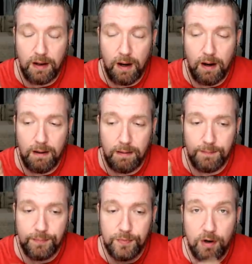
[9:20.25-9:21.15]
uh,
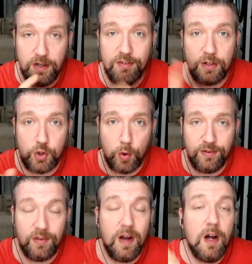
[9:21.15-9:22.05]
artistic
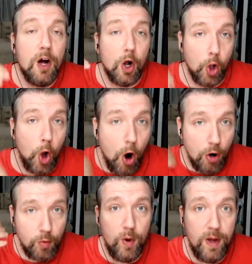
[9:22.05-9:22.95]
choices,
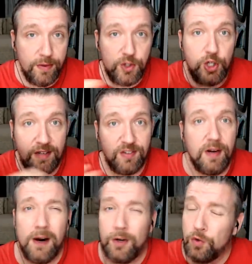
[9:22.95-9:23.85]
along with
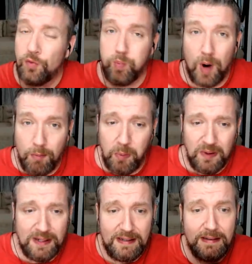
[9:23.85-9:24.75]
Jason Aaron, who's
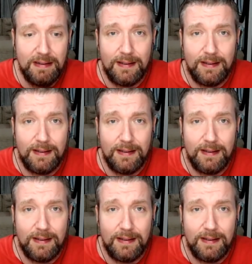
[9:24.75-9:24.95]
probably